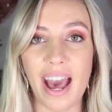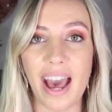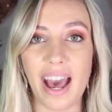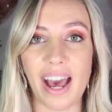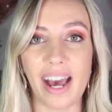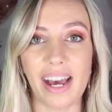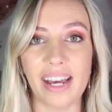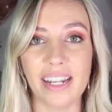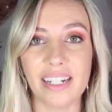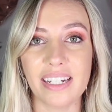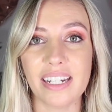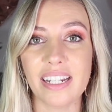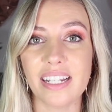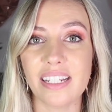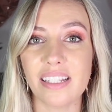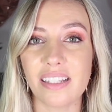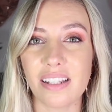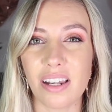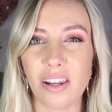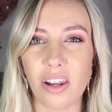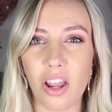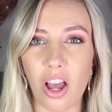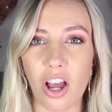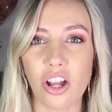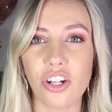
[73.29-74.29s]
and
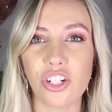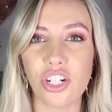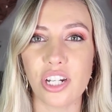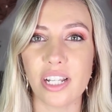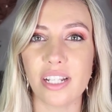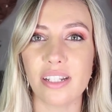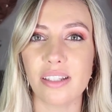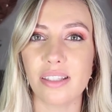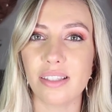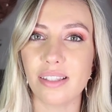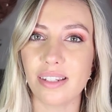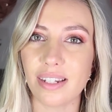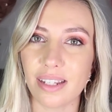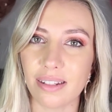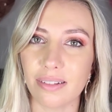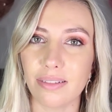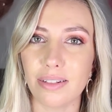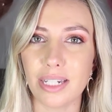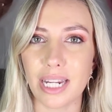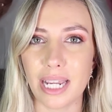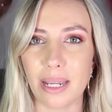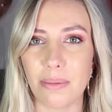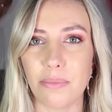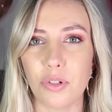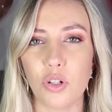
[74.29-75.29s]
it's largely
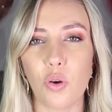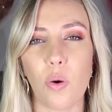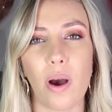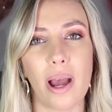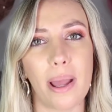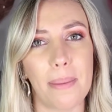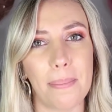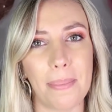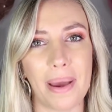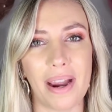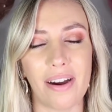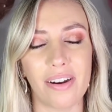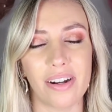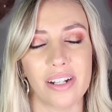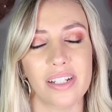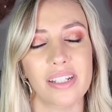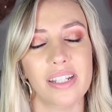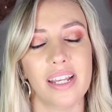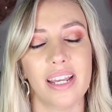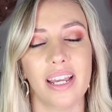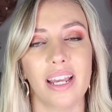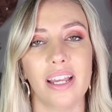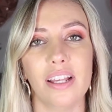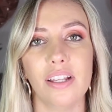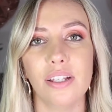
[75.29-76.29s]
still deemed quite
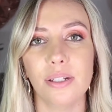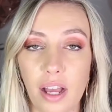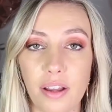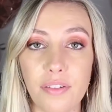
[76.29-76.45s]
embarrassing.